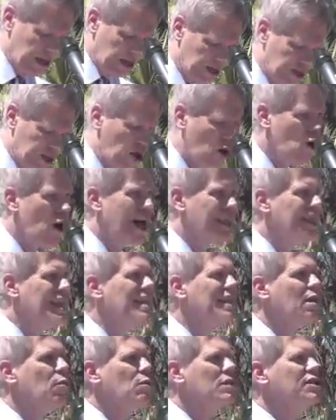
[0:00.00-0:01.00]
So I
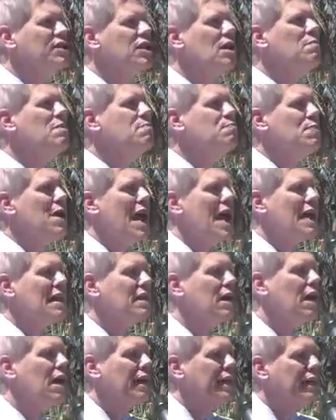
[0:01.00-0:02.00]
think there was some
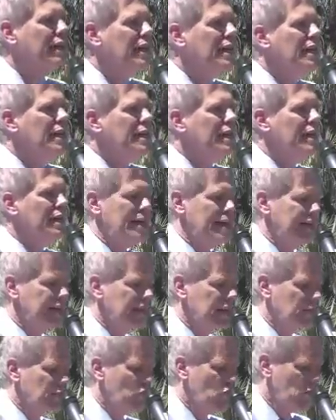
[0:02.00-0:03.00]
impact on the kids
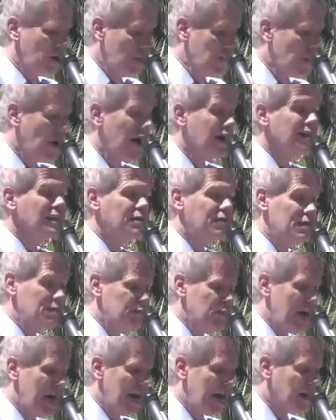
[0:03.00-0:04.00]
in the program, positive
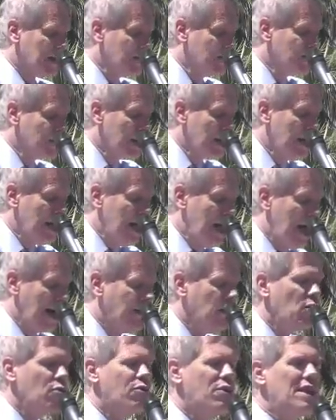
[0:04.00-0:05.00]
impact. I
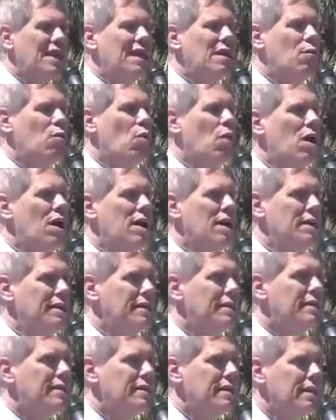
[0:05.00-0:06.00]
don't think it
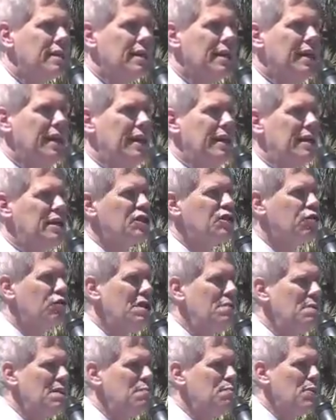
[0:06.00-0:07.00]
was an
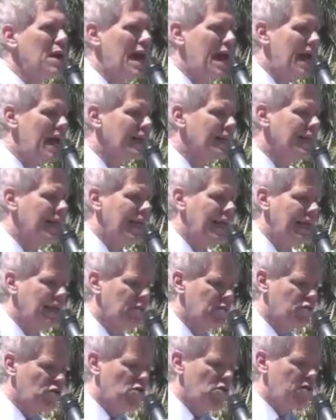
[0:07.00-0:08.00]
extreme impact, and
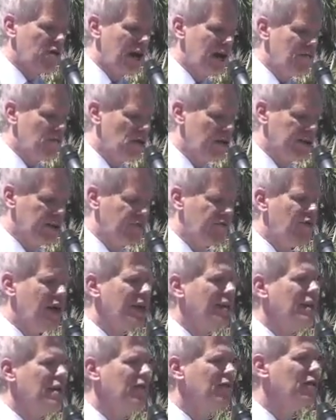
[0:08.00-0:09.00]
the program was
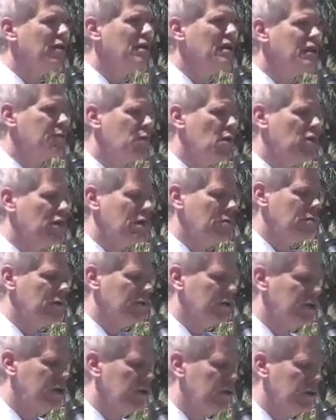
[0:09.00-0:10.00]
affecting a very small number
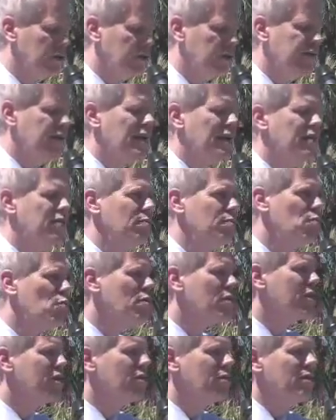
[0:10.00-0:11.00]
of students. We've got
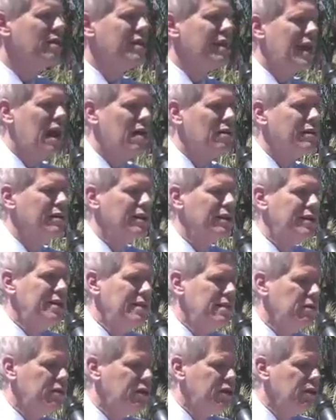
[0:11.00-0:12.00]
more than 30,000
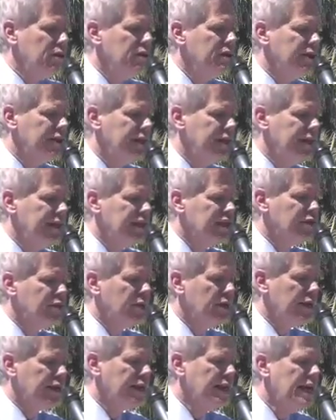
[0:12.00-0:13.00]
Latino students in the
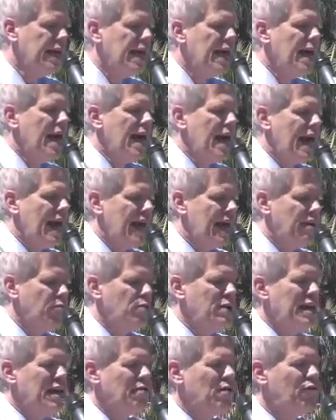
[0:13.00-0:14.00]
district, and
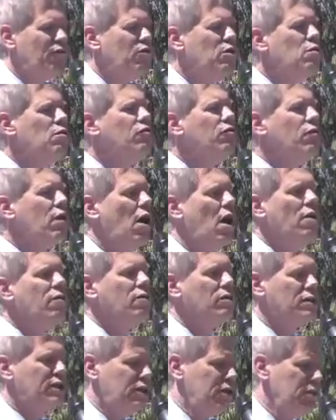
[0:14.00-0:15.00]
we'd have a few
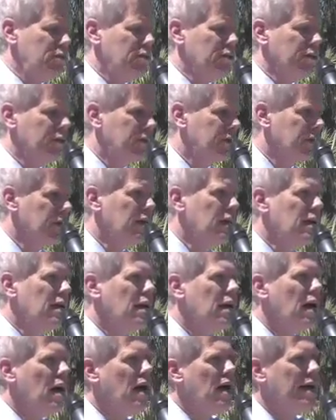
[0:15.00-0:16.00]
hundred students
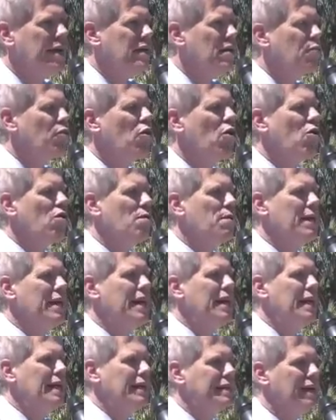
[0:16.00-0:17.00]
in the program at
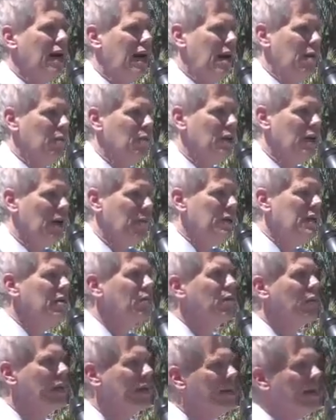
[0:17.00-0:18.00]
any time. I mean,
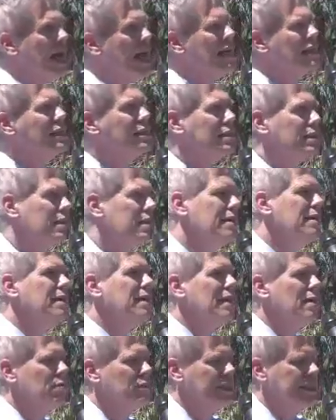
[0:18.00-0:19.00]

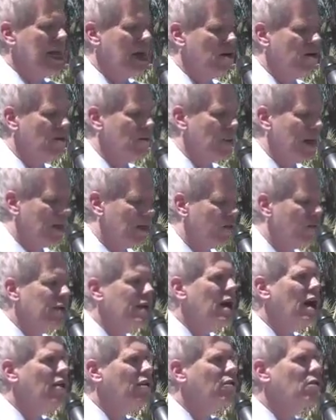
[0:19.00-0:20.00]
it was down to about
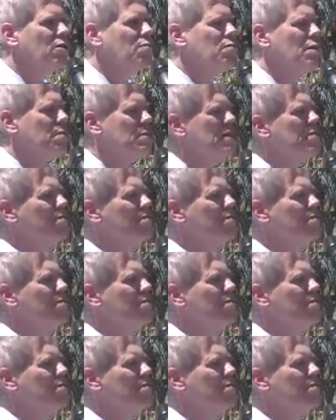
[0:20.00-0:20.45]
300, but